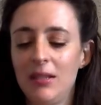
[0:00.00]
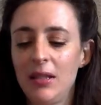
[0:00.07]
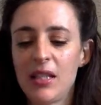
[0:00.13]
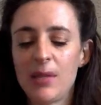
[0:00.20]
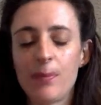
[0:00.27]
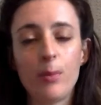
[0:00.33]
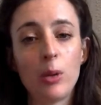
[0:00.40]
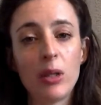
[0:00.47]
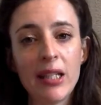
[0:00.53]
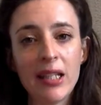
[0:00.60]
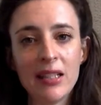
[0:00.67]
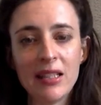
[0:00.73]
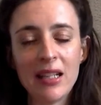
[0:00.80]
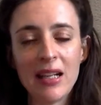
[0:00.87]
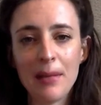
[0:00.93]
there's
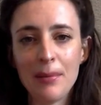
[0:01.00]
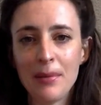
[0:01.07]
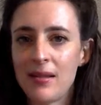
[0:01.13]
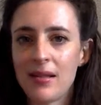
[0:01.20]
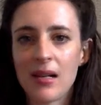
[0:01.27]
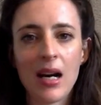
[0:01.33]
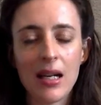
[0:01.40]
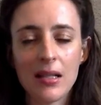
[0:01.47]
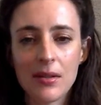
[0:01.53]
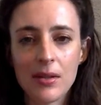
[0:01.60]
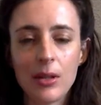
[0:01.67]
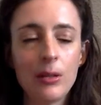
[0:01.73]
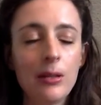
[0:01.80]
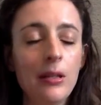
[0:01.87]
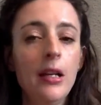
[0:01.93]
bullying that happens at high
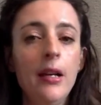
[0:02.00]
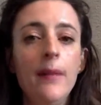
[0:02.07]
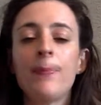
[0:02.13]
school.